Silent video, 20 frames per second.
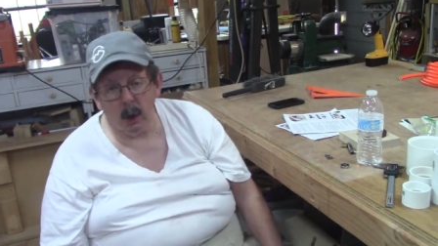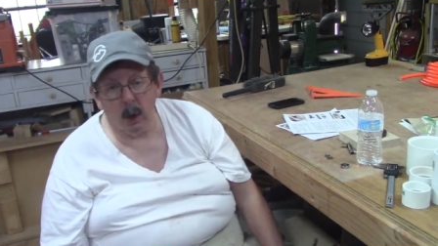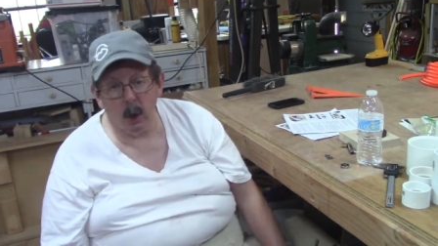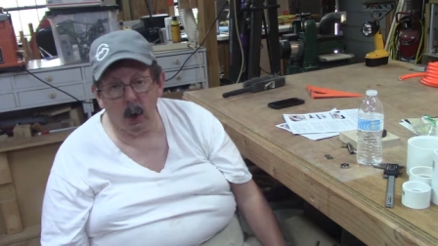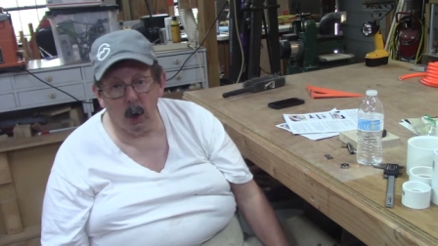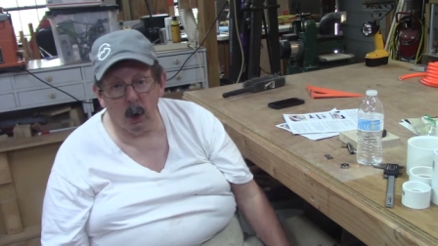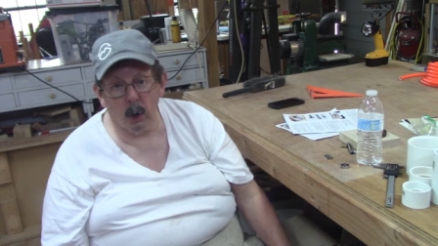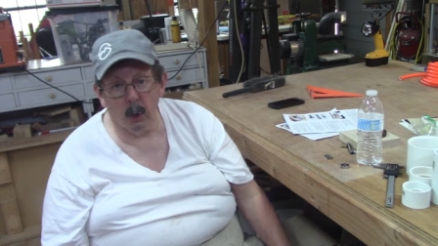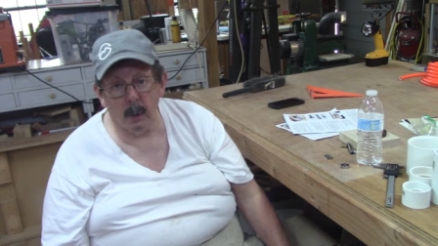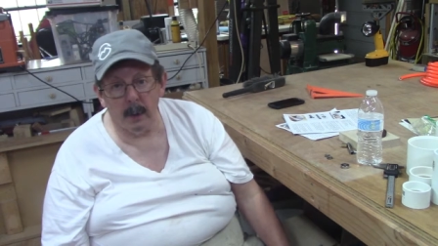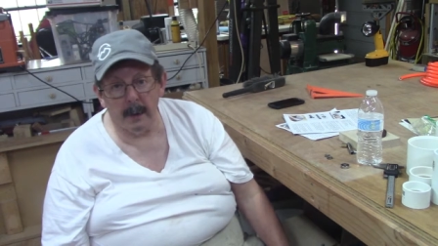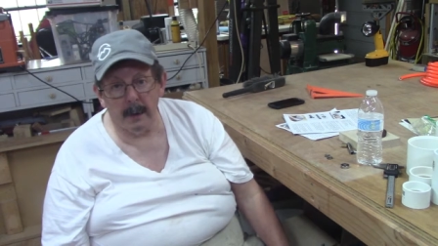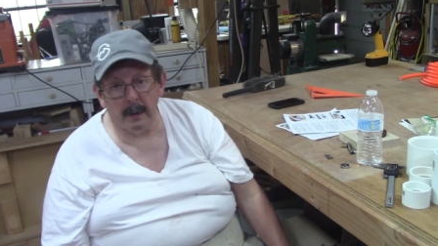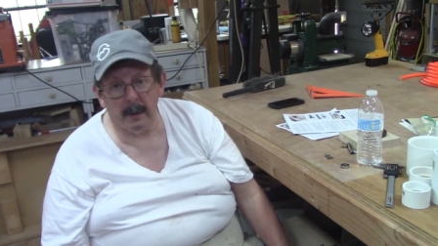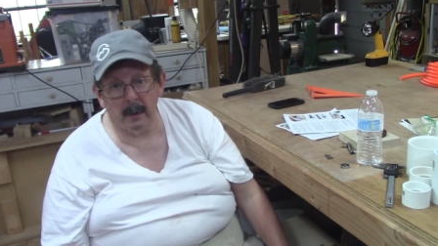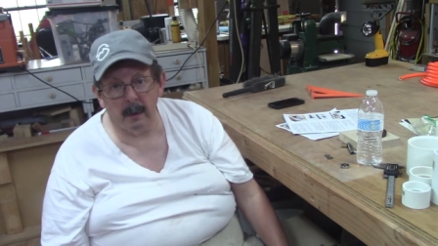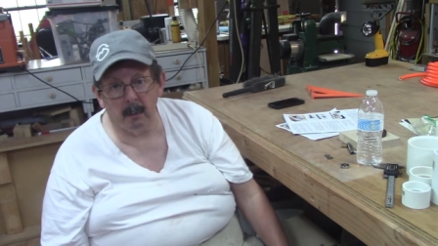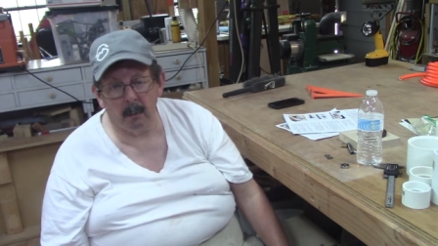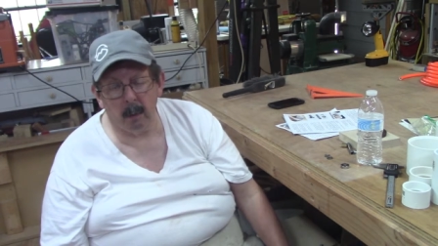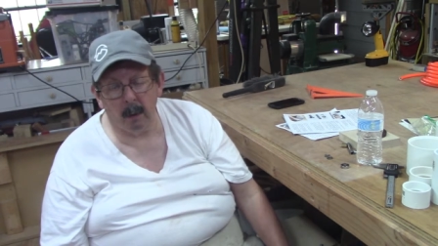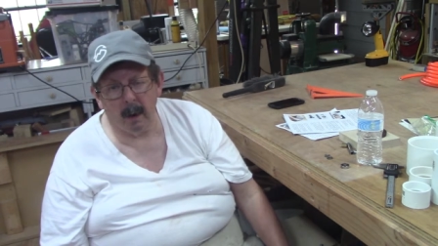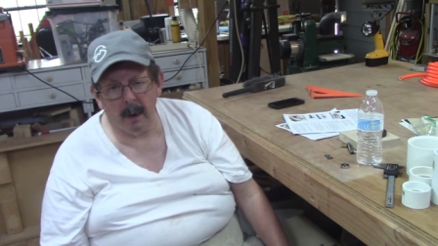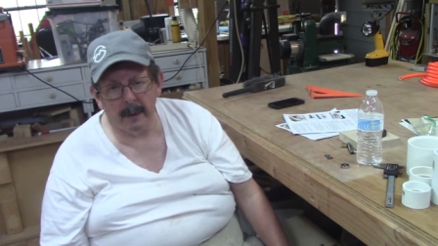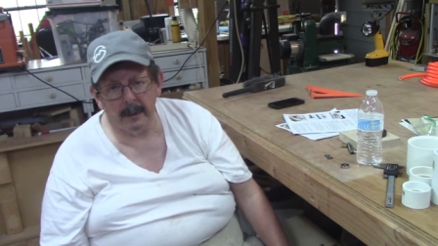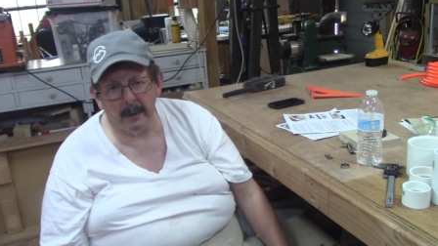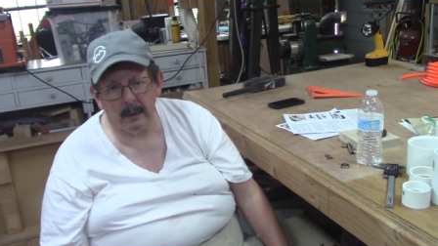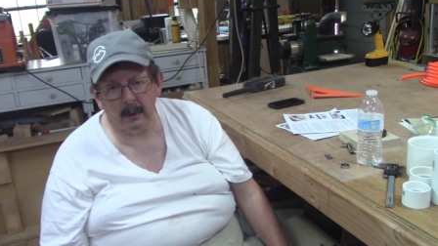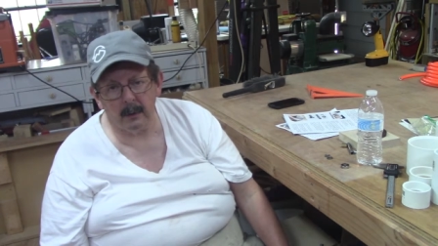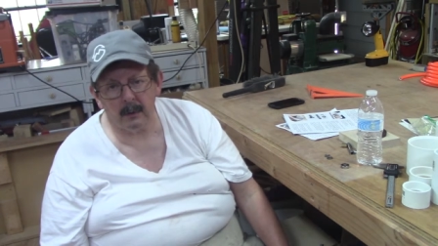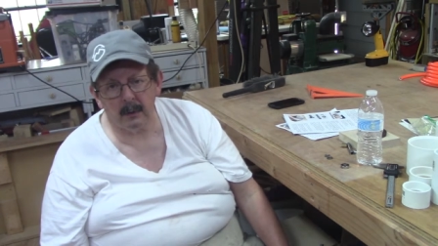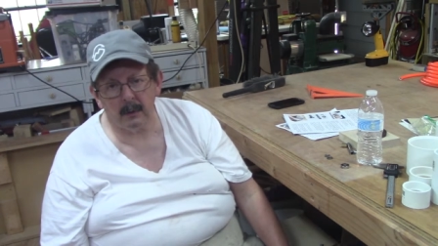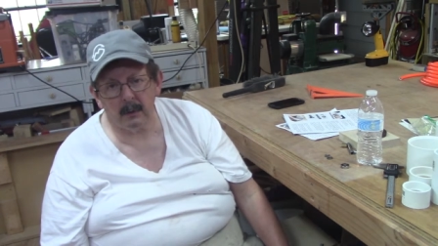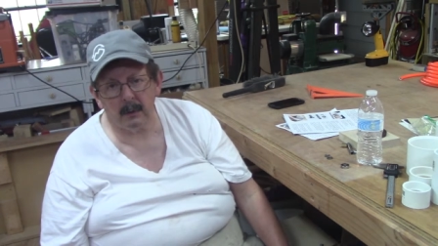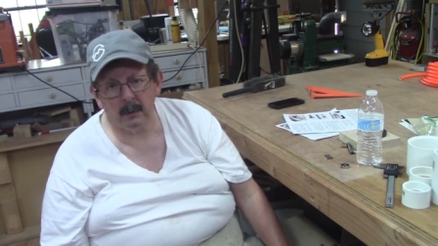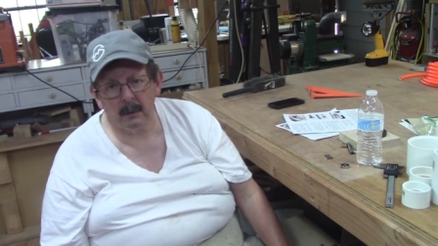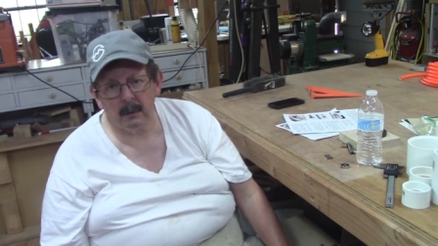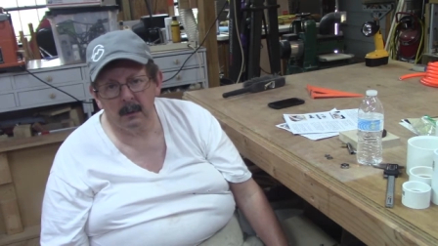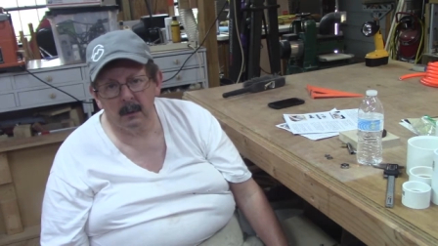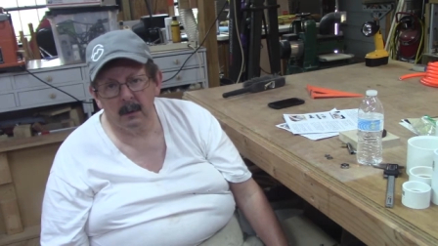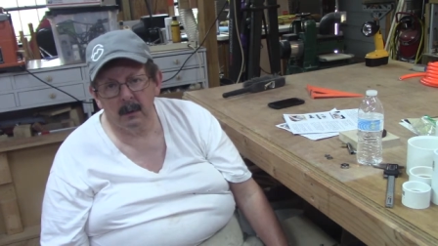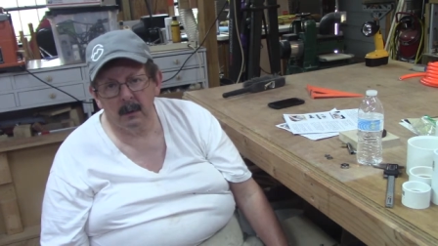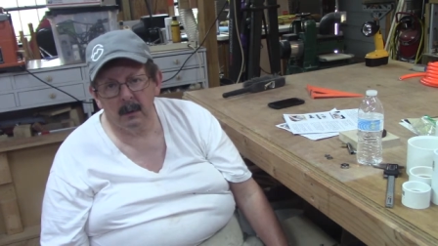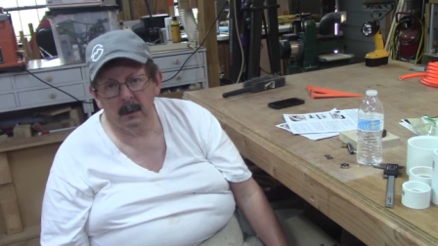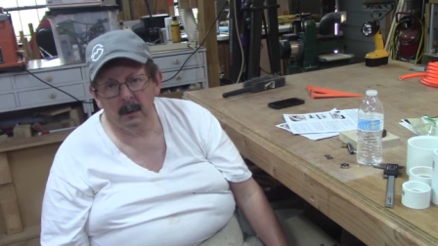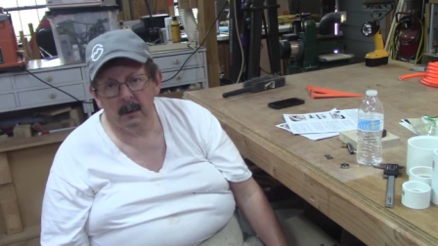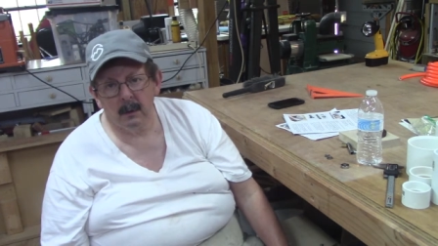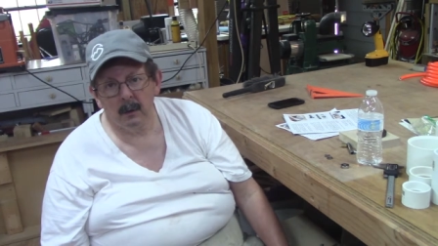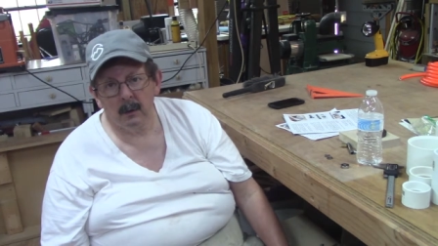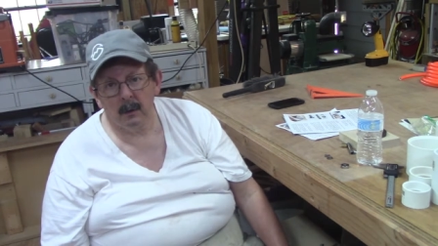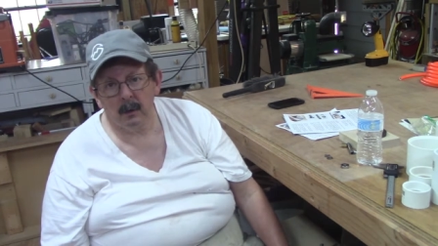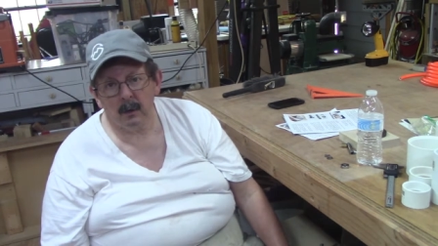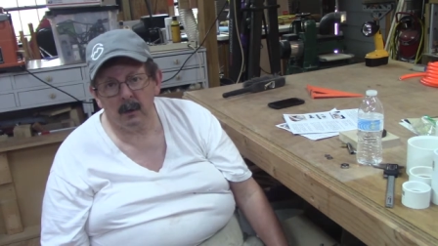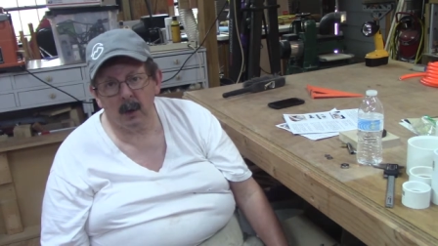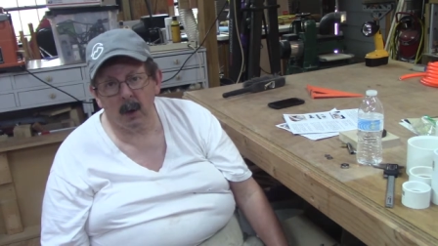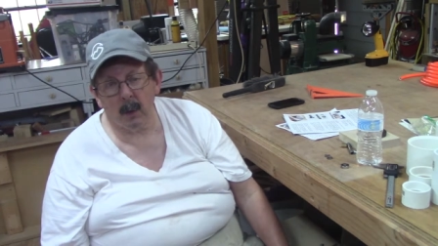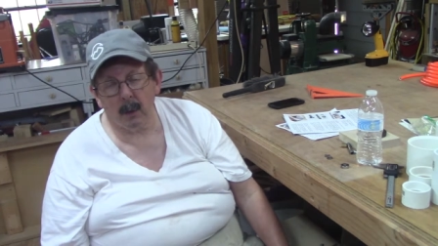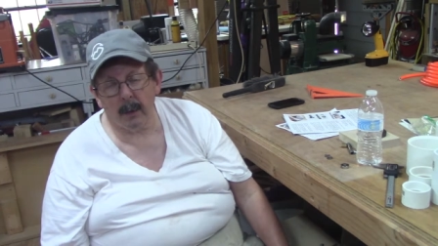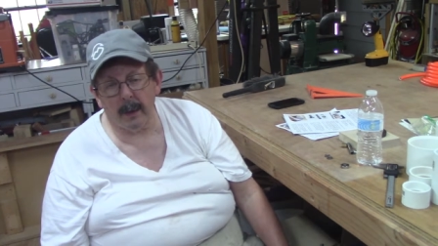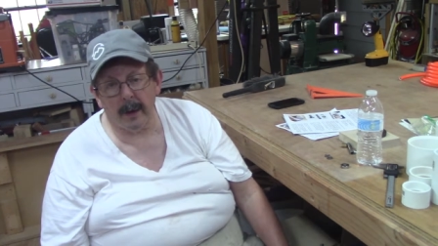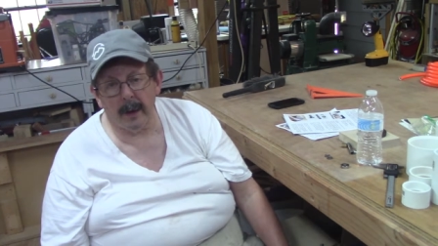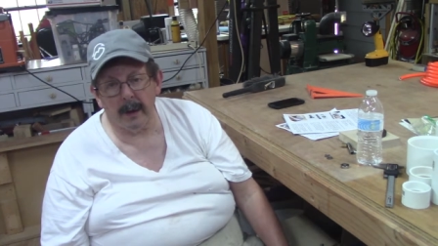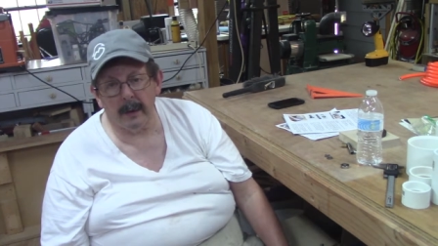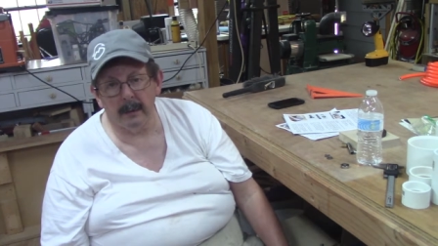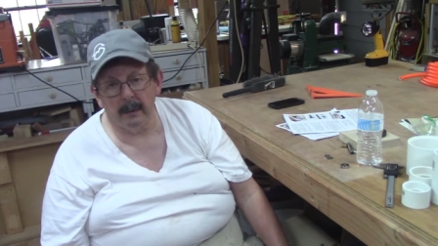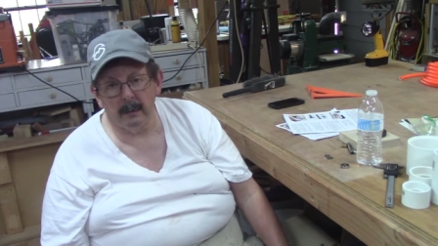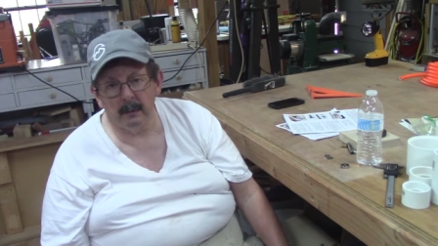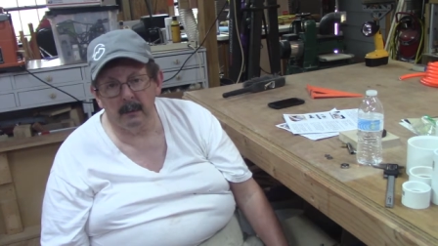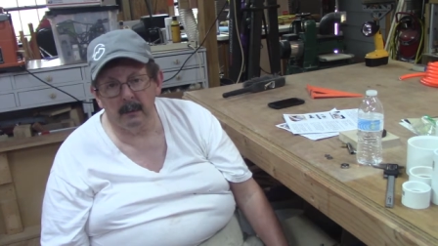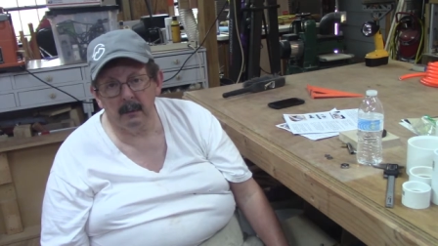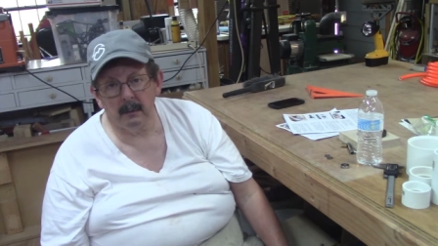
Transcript: glue it in place so that